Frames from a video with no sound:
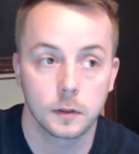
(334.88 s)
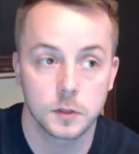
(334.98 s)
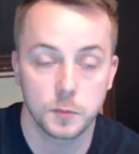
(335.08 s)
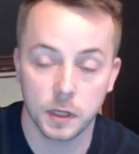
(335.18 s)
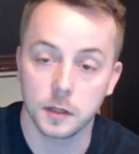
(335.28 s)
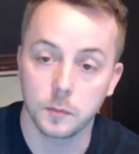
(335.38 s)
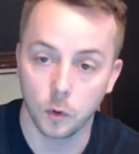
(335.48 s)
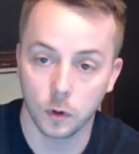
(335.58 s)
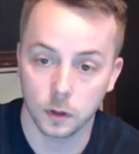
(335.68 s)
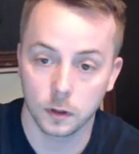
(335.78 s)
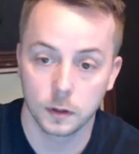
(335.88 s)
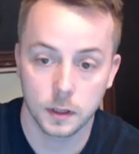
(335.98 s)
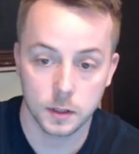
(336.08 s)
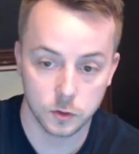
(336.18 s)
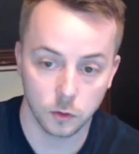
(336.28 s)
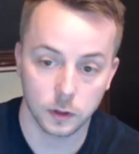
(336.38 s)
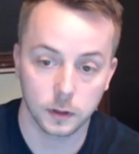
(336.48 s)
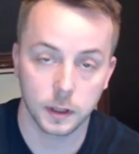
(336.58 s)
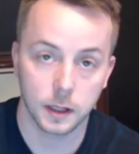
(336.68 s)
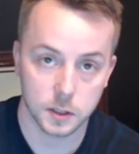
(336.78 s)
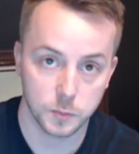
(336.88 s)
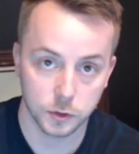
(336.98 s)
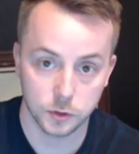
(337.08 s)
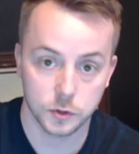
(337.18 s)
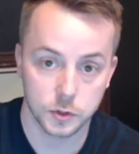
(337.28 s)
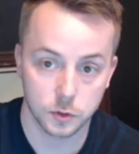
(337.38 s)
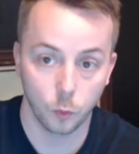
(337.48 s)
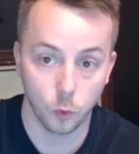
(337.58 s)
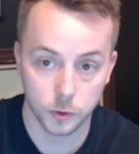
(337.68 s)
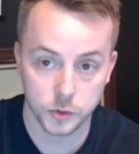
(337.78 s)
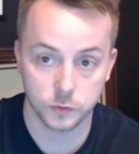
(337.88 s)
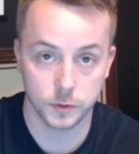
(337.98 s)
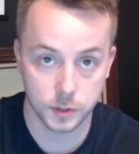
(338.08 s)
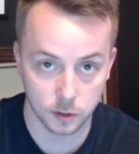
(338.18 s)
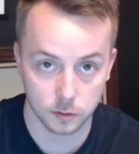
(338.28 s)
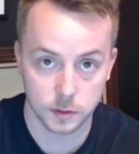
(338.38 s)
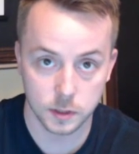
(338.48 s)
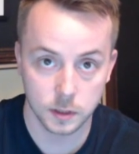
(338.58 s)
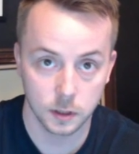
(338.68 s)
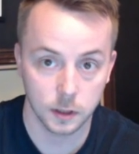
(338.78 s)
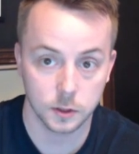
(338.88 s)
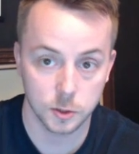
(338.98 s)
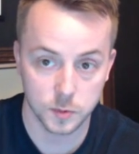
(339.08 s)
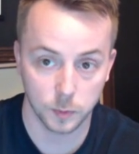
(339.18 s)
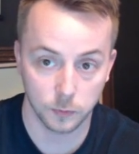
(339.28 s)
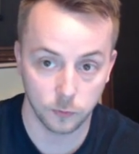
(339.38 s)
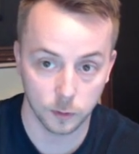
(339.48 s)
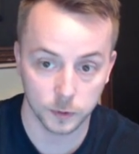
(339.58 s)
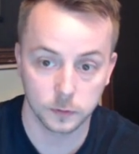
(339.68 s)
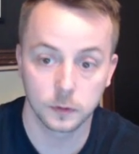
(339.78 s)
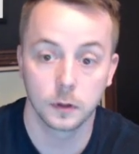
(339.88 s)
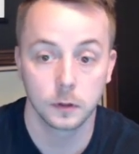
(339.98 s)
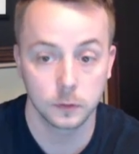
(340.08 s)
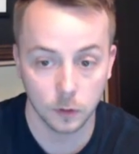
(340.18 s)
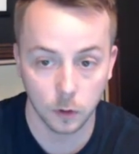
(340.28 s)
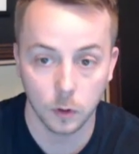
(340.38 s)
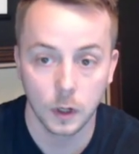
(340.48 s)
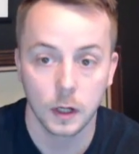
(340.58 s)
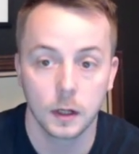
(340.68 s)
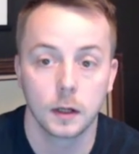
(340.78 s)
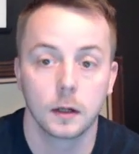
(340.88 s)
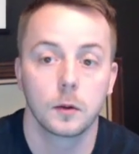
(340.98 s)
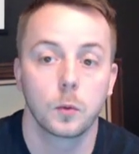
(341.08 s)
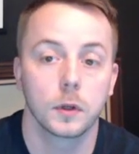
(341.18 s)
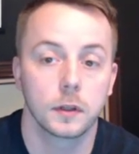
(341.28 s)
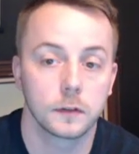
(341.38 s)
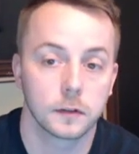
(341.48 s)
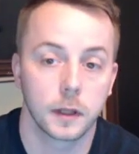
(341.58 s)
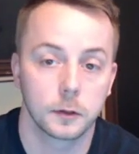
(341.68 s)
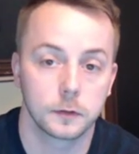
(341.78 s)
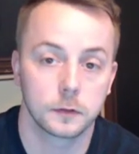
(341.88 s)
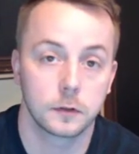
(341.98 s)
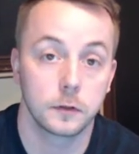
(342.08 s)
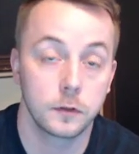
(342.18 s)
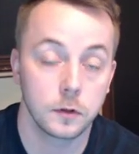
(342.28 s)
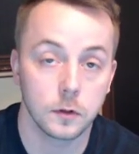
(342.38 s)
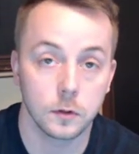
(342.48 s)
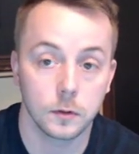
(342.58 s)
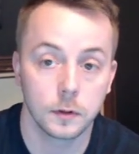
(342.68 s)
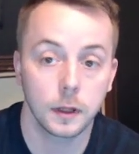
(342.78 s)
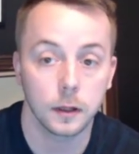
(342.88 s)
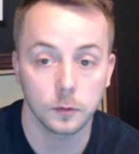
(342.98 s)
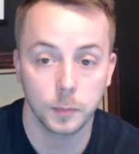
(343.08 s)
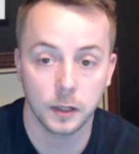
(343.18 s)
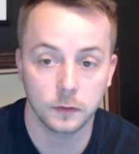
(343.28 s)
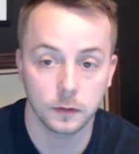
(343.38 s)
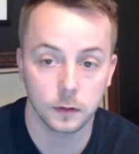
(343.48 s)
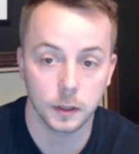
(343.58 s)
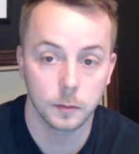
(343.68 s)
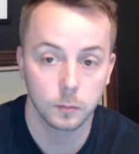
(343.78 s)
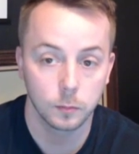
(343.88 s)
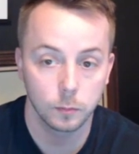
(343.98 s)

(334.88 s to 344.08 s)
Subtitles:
spending more historically has produced worse results in terms of performance. So what this allows us to do is basically